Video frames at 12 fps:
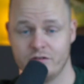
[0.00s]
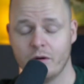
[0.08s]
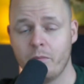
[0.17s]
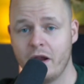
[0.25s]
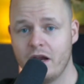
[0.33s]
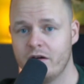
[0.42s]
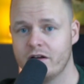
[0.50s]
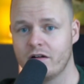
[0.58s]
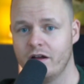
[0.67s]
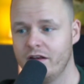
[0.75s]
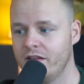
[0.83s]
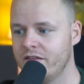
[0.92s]
no pairing
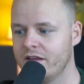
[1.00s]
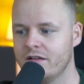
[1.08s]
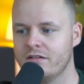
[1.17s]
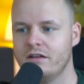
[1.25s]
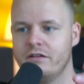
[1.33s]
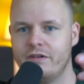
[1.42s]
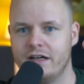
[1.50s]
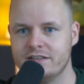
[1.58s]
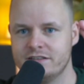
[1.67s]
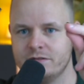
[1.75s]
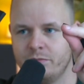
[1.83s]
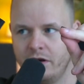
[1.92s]
or anything. The
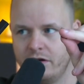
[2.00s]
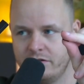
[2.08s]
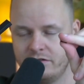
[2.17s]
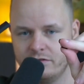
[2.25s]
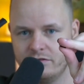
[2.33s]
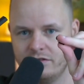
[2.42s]
device is paired to